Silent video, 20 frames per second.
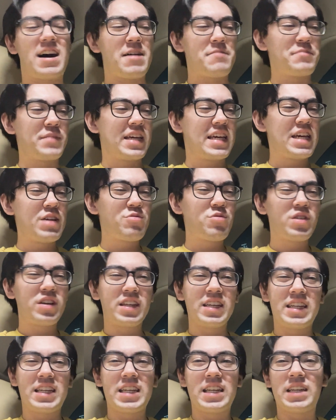He
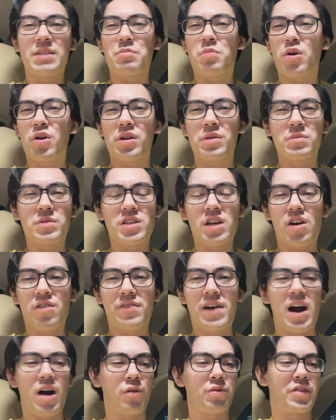really didn't put
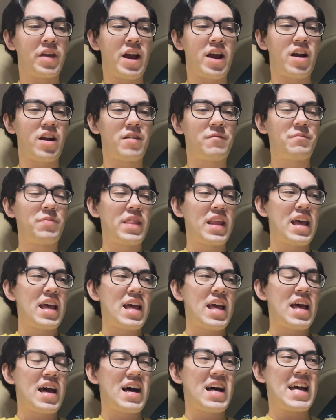himself out there,
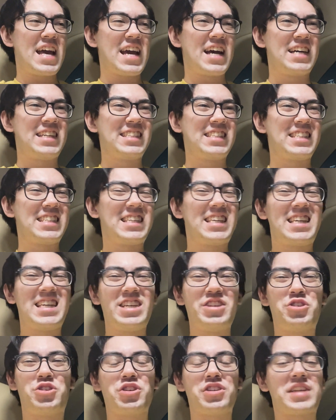and
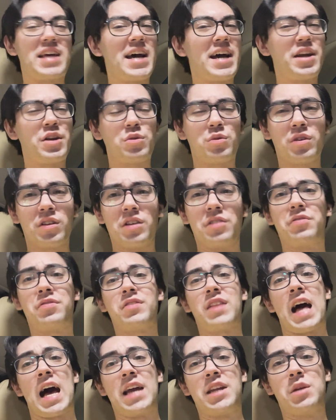he just had a really
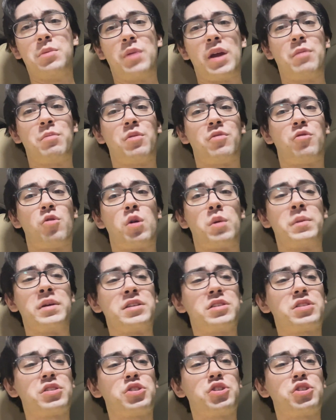flat debate performance.